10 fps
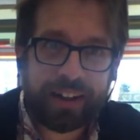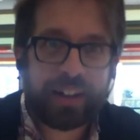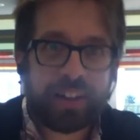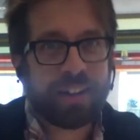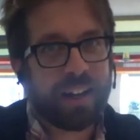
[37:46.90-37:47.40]

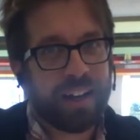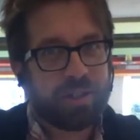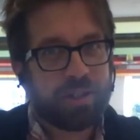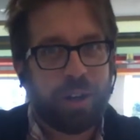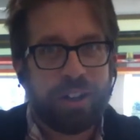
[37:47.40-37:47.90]
Yeah,
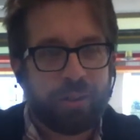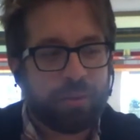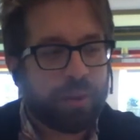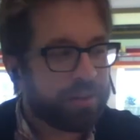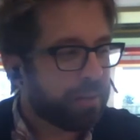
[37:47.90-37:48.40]
shredded
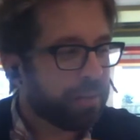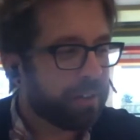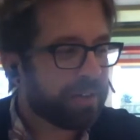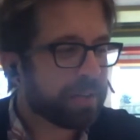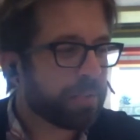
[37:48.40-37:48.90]
roasted
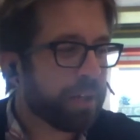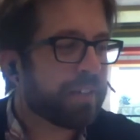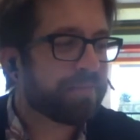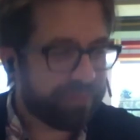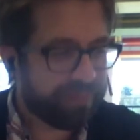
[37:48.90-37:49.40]
Brussels
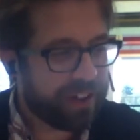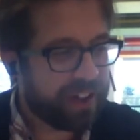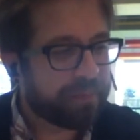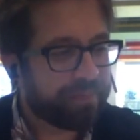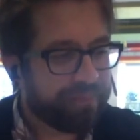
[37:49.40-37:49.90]
sprouts.
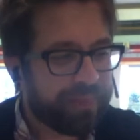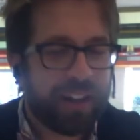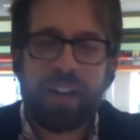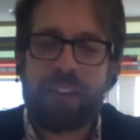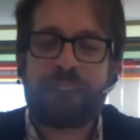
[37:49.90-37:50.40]
See,
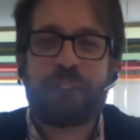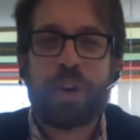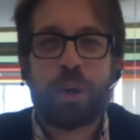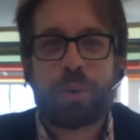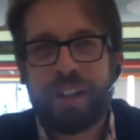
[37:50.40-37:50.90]

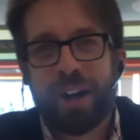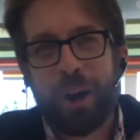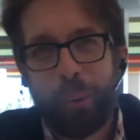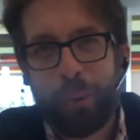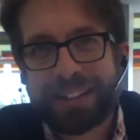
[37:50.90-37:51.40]
food's
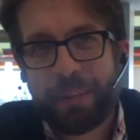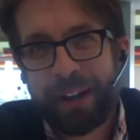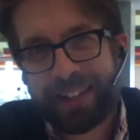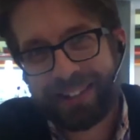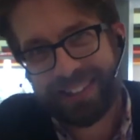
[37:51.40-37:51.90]
always the
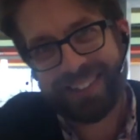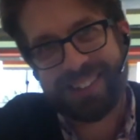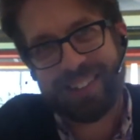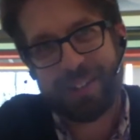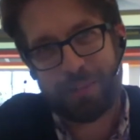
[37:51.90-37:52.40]
best thing to
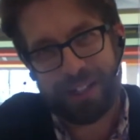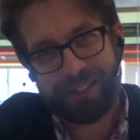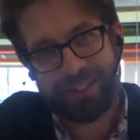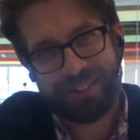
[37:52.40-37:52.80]
talk about.